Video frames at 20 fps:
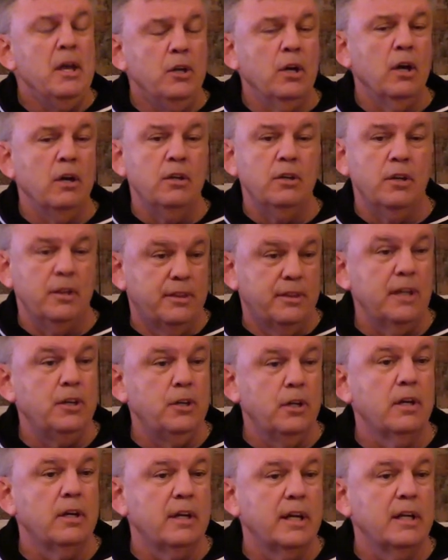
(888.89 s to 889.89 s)
You, you
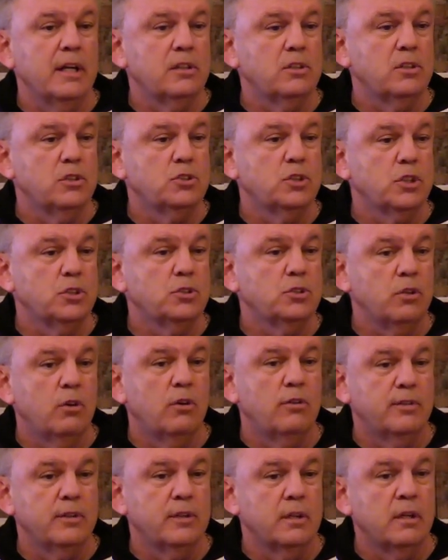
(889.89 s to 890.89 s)
think you're going to get a decision
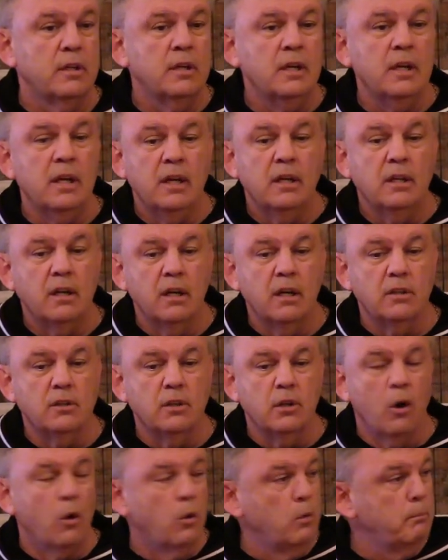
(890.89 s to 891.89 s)
over the uh,
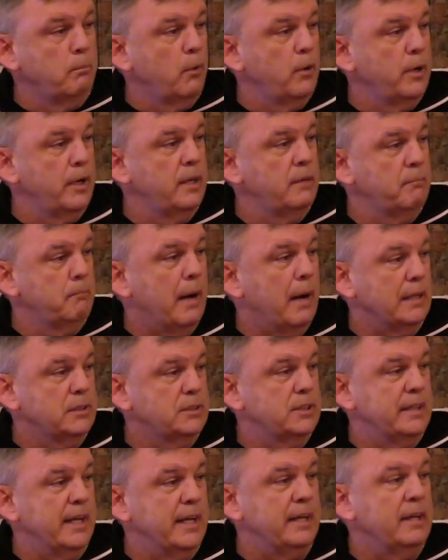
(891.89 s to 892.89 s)
the golden boy in
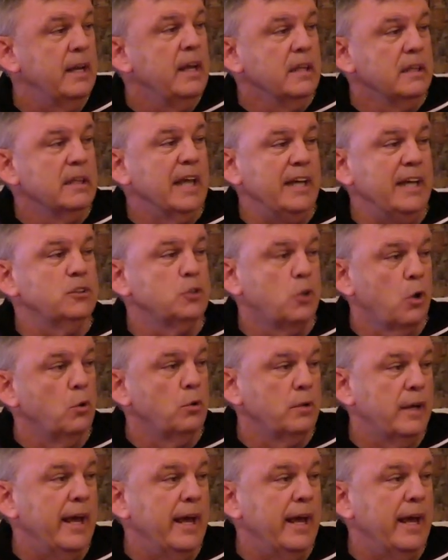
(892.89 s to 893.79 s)
boxing that lays golden